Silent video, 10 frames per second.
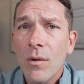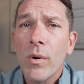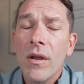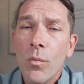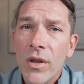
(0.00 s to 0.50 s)

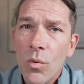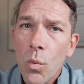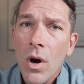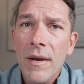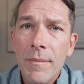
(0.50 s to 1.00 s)
We
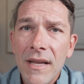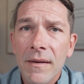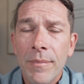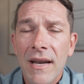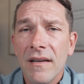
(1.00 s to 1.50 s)
want to be
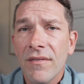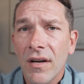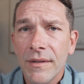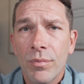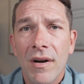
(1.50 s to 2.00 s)
competitive
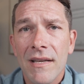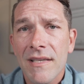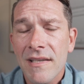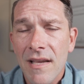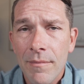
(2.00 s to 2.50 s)
on the price,
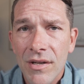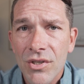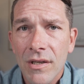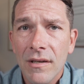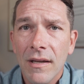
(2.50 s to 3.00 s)
as I
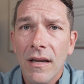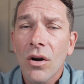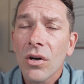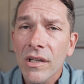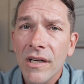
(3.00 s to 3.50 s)
mentioned
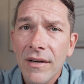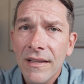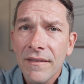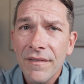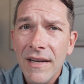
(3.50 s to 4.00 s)
earlier in
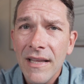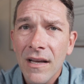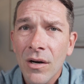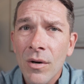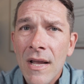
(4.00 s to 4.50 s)
the
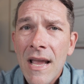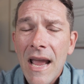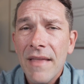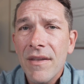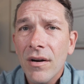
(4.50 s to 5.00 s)
video.
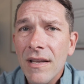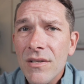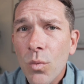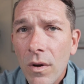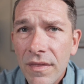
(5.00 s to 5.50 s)
And there
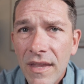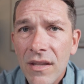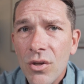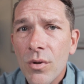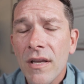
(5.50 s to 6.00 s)
is one thing
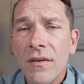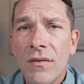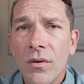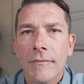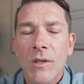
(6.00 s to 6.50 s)
you can
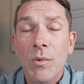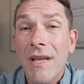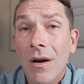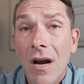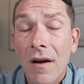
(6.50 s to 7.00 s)
do
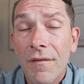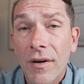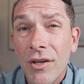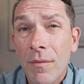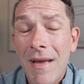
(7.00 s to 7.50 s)
without
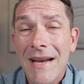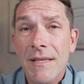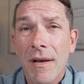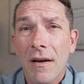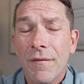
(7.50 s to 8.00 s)
offering your max
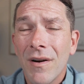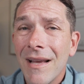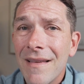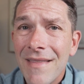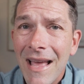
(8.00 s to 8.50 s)
amount up front,
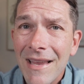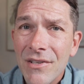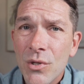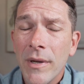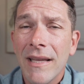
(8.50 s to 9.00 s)
and that
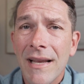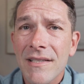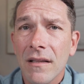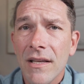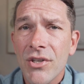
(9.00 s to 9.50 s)
is doing an
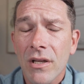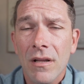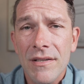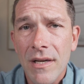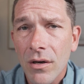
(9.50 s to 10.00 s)
escalation
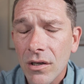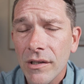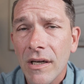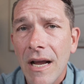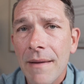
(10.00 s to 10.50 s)
clause. Now,
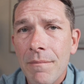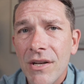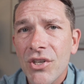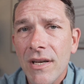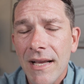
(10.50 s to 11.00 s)
earlier I
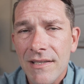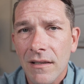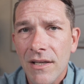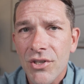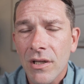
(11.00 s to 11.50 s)
mentioned
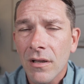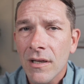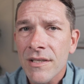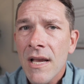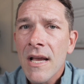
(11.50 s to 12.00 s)
escalation clause.